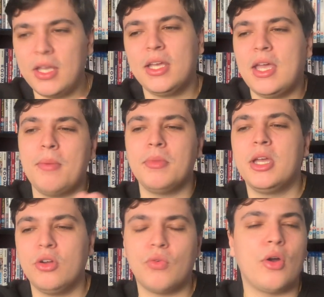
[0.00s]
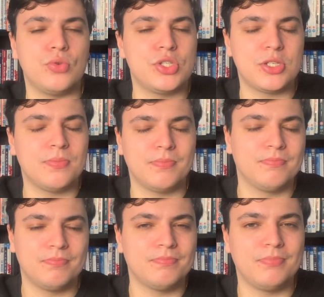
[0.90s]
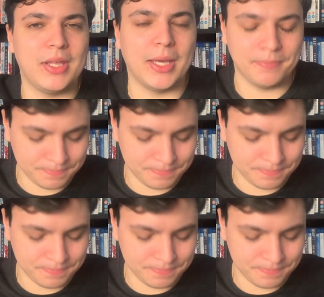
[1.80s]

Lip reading: kept me engrossed. Yeah.